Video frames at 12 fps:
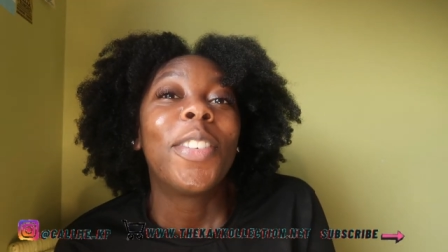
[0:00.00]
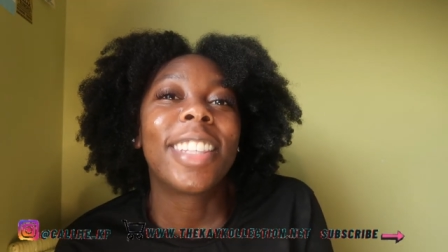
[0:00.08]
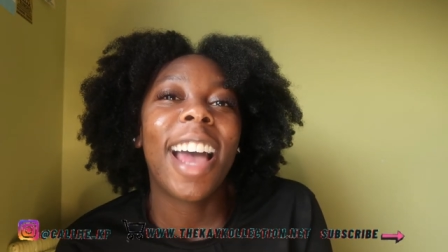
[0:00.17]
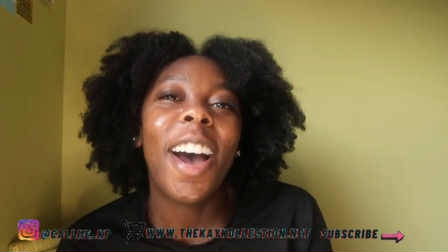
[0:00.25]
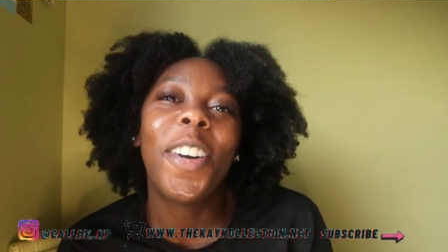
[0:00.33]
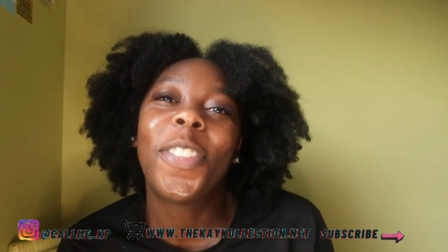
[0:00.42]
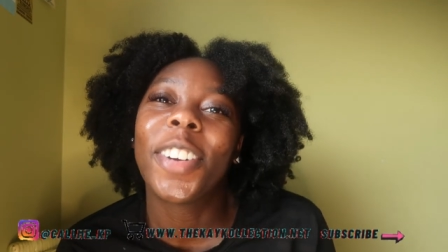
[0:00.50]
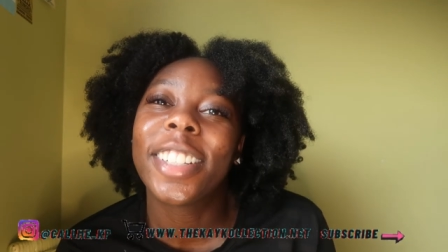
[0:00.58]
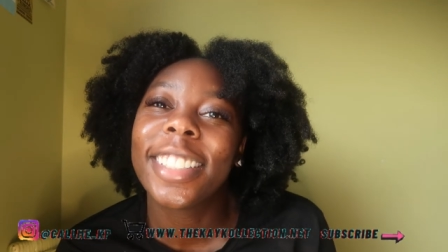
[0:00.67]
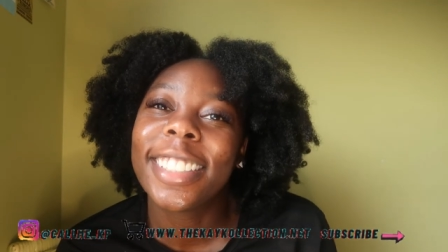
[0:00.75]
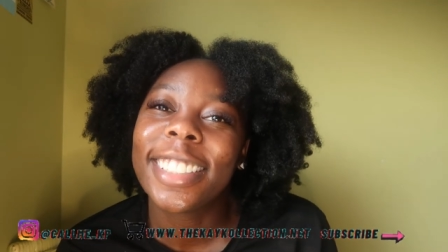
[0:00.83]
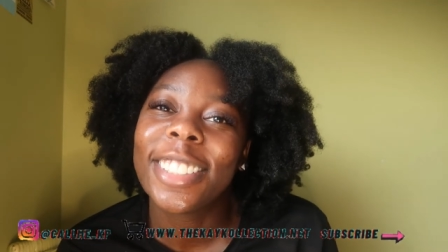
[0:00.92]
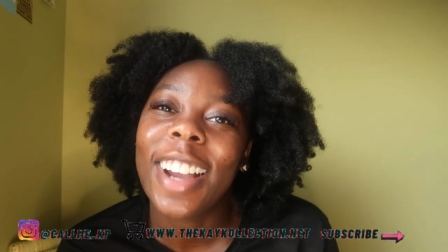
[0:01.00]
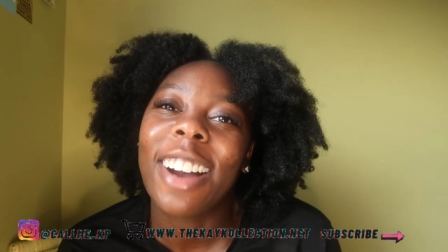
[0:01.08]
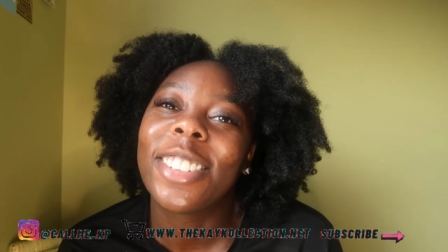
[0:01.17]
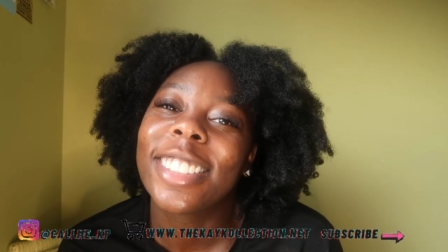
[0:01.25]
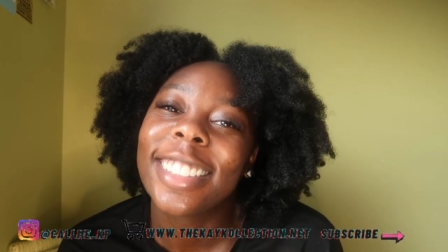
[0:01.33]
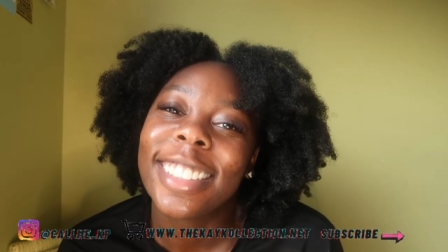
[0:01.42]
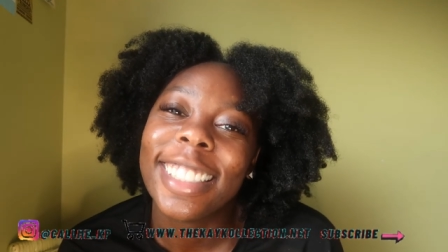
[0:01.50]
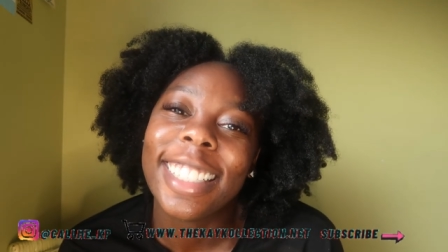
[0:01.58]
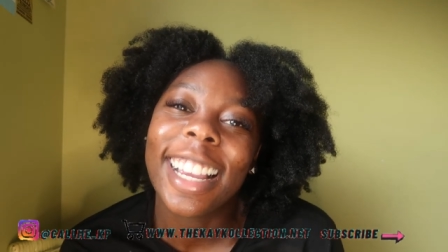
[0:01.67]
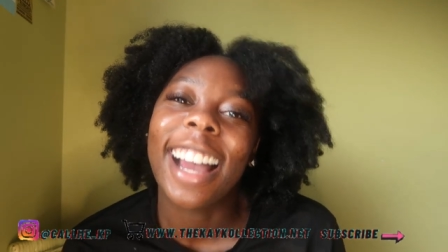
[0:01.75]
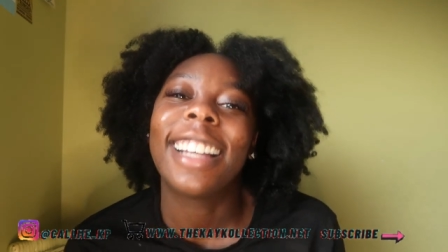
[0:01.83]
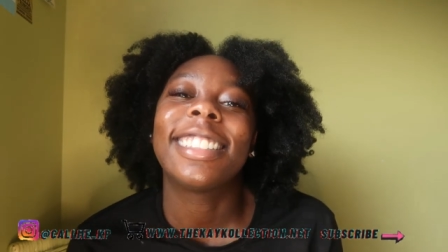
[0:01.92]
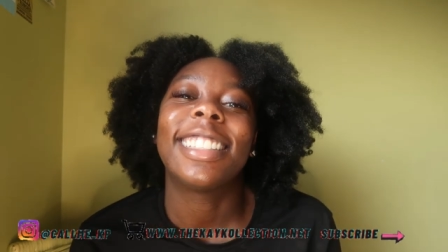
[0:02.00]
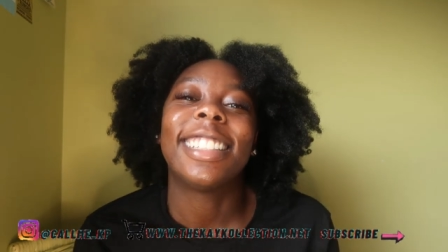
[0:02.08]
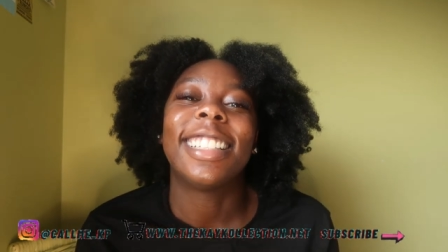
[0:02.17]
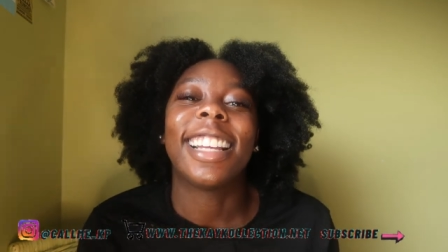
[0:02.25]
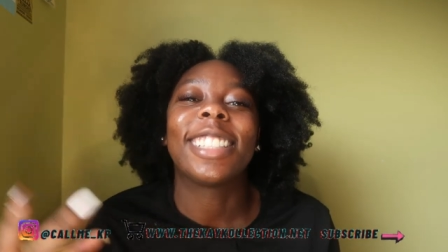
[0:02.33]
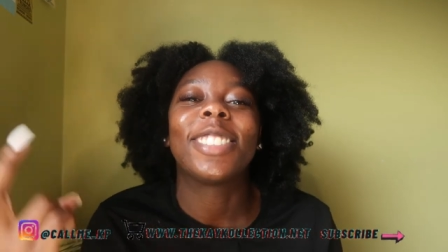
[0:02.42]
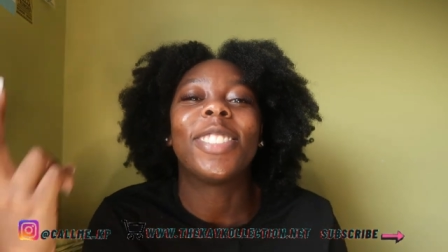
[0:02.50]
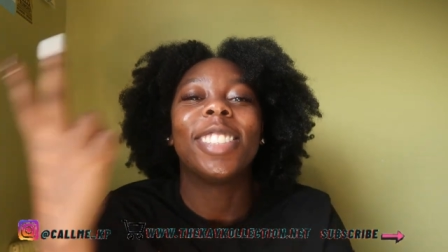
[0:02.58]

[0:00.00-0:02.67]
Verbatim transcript: Without further ado, I will see you guys in the next